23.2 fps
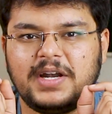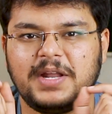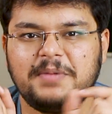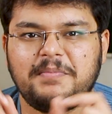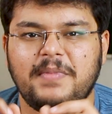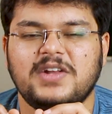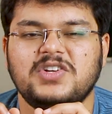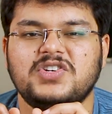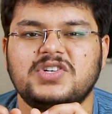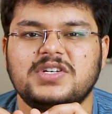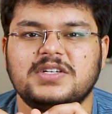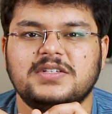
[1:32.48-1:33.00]

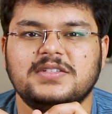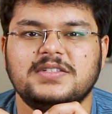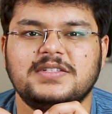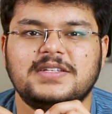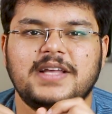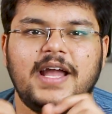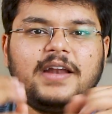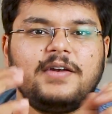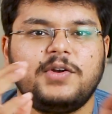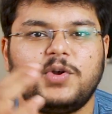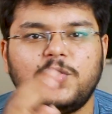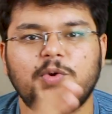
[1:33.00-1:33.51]
dimensions,
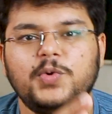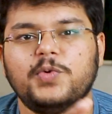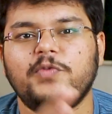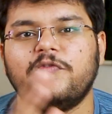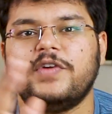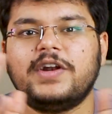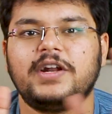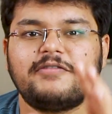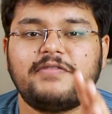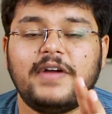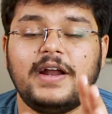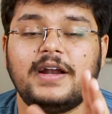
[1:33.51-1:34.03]
and two
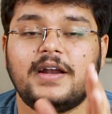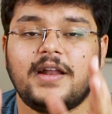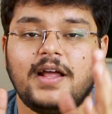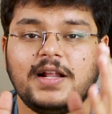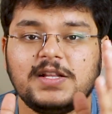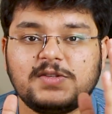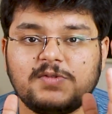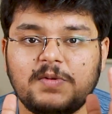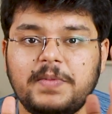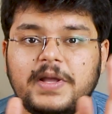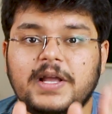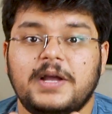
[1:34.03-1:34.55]
vitrified tiles
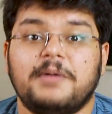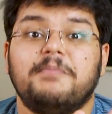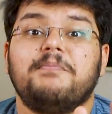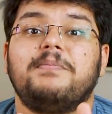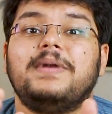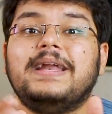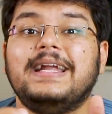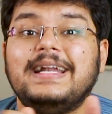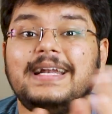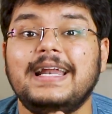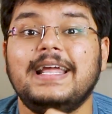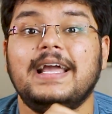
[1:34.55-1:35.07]
will be
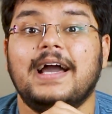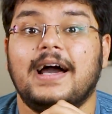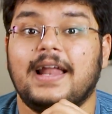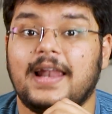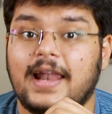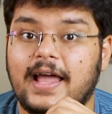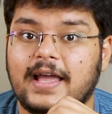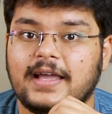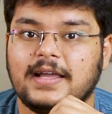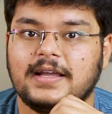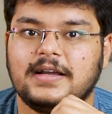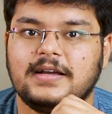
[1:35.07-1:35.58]
completely
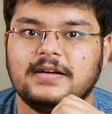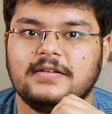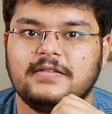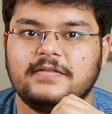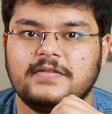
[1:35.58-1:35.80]
alike,